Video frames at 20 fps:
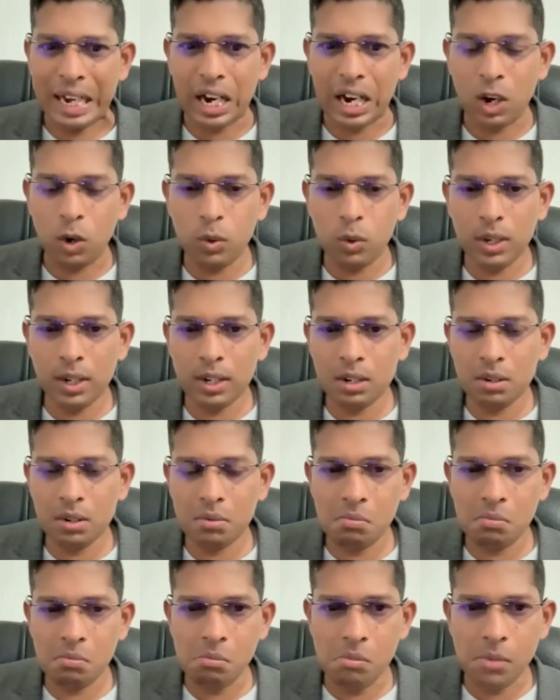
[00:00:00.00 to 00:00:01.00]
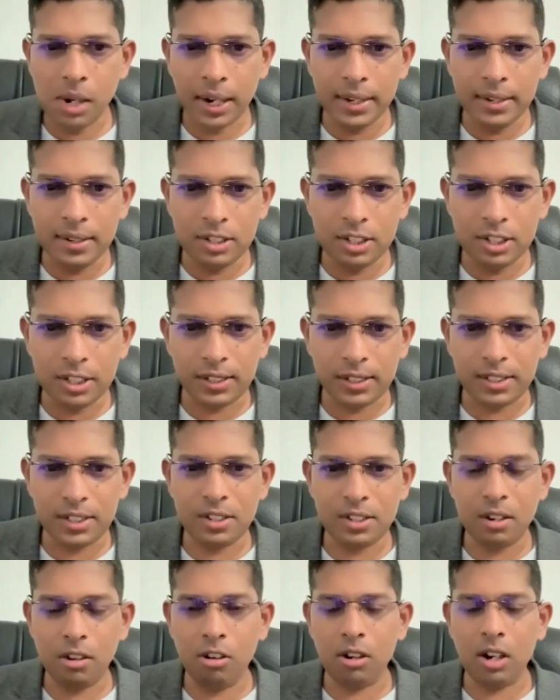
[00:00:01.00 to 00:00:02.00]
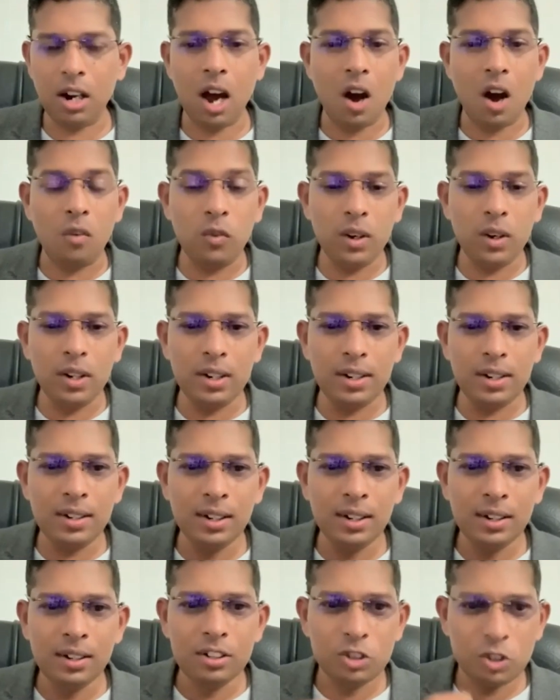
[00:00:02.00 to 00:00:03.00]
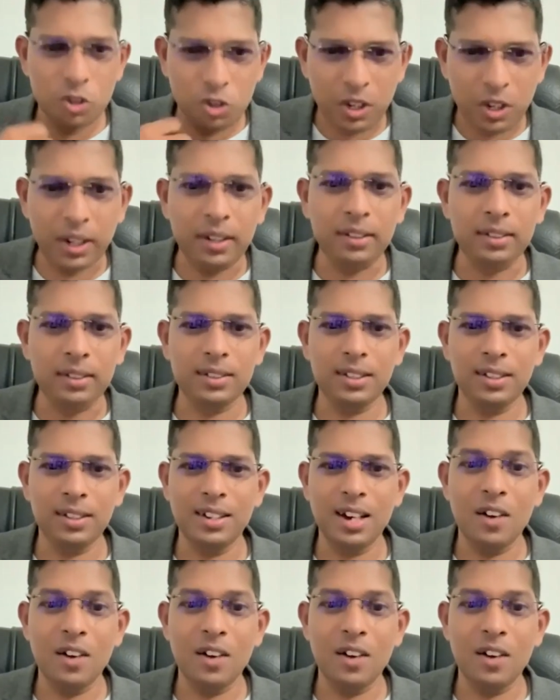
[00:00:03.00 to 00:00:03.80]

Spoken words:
our mindset or our strength,